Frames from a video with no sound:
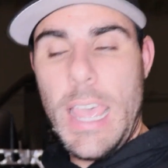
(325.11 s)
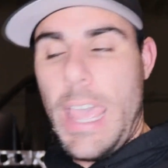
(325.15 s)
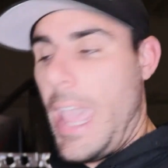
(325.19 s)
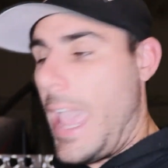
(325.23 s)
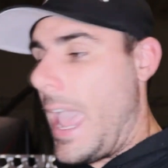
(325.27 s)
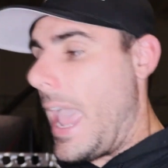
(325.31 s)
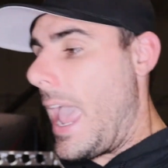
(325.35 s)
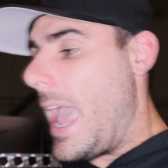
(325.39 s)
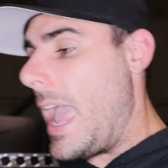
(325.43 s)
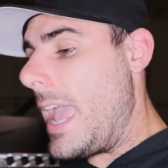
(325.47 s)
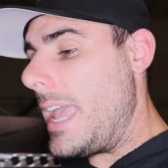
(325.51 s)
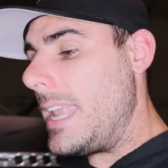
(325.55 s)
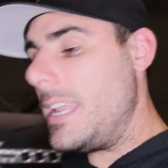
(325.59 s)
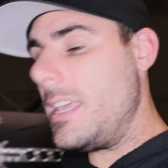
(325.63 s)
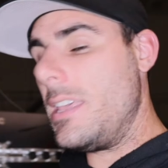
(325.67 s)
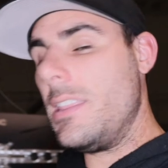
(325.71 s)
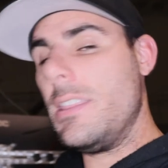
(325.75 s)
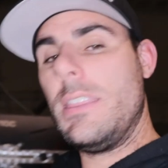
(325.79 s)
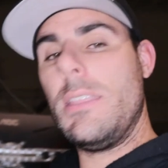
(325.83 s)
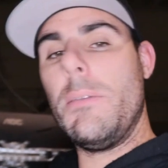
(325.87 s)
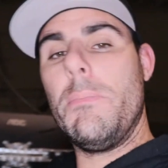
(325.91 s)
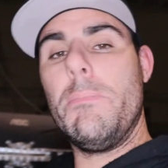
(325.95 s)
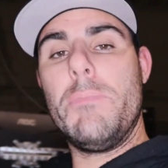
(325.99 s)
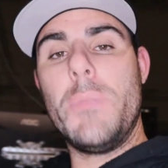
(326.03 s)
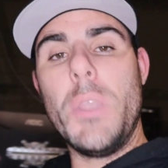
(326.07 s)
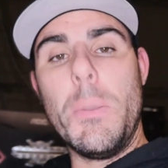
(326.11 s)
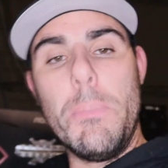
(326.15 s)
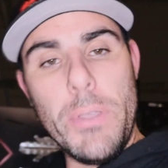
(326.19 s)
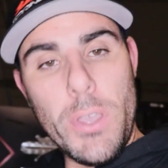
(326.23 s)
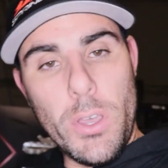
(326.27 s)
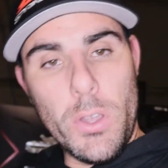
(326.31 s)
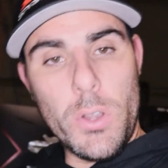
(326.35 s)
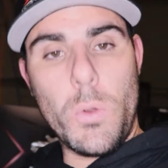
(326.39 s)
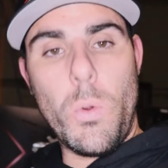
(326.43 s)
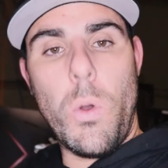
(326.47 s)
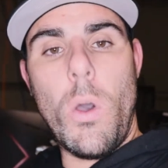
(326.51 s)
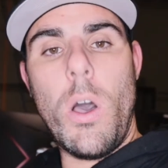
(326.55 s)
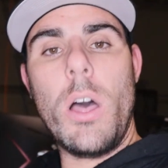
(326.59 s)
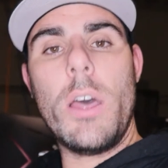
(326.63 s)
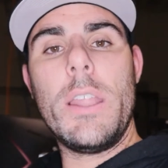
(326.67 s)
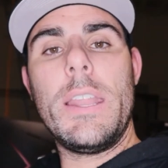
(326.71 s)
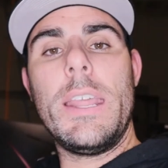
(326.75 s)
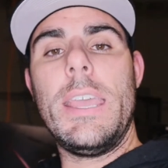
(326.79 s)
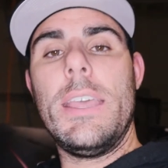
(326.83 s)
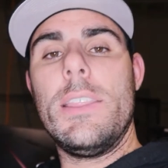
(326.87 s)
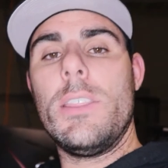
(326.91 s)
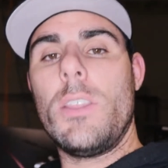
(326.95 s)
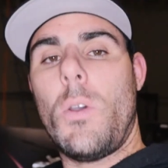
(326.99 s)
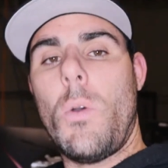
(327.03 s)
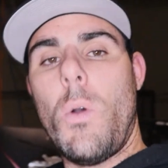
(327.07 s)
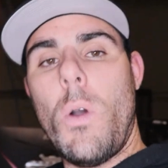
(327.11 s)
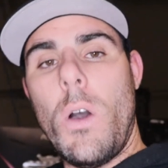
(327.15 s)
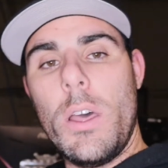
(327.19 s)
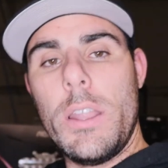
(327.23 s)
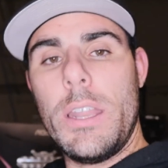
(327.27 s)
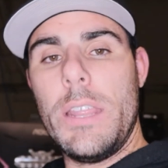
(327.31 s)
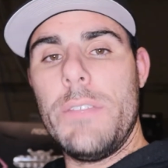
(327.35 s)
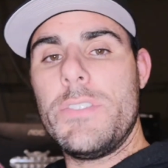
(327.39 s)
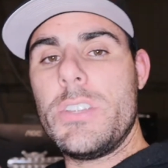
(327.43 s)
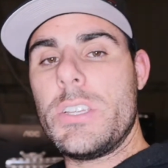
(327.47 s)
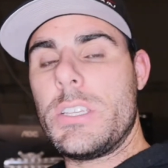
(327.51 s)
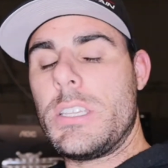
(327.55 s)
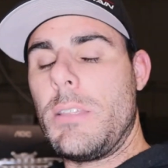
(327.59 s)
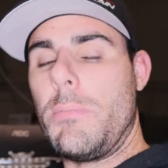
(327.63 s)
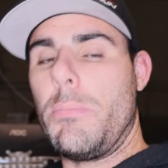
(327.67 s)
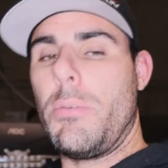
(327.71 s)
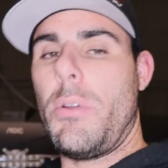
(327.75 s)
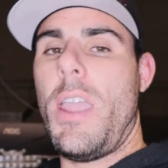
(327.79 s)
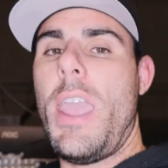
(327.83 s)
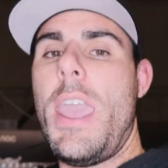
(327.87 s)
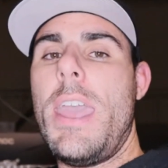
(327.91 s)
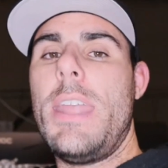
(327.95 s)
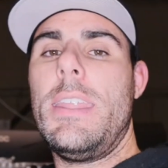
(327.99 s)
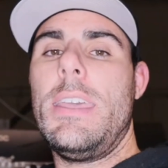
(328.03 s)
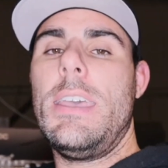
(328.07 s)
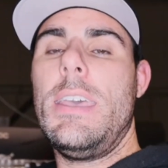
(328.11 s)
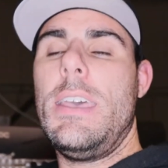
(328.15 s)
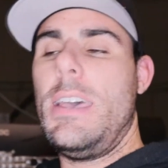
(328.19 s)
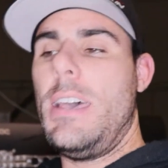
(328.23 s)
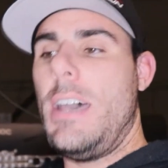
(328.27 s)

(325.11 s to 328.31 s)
and the build quality and the quality of just the brand